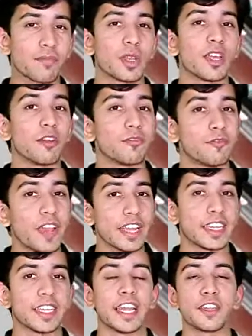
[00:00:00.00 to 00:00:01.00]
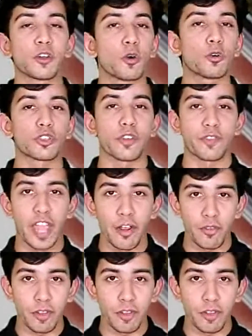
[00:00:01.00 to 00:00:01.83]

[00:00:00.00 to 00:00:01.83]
have been affected in the course of Error